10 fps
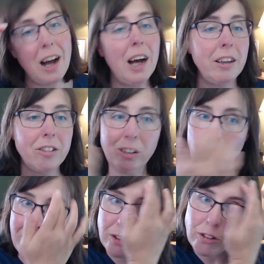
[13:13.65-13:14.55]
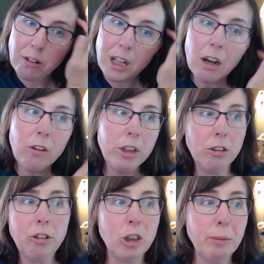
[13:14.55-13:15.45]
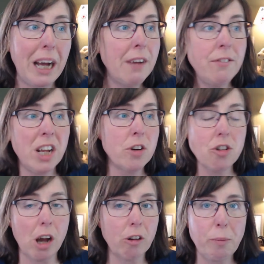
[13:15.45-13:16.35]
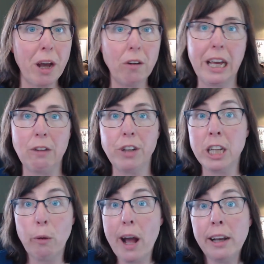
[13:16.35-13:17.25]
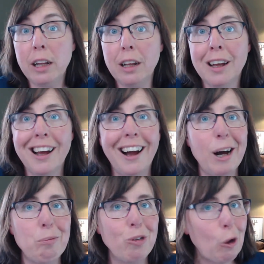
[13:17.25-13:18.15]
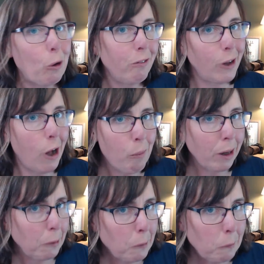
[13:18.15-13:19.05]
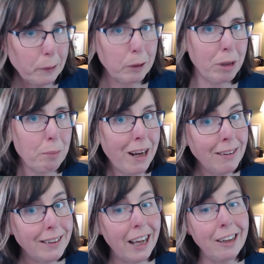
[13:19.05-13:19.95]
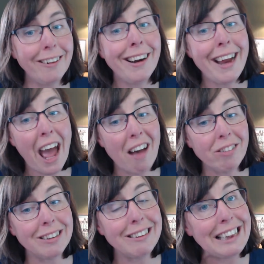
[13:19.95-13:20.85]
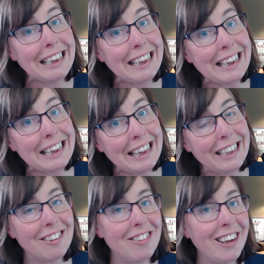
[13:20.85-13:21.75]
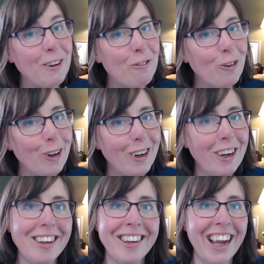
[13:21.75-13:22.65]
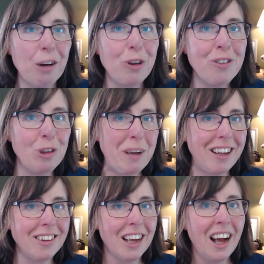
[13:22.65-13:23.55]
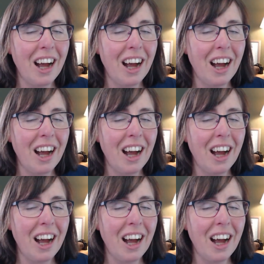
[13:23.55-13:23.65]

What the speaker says: On SilverPaw Studio YouTube, I've never talked about video editing. So if y'all want to know a little bit about that, you're going to have to check over Diana Wilson's page.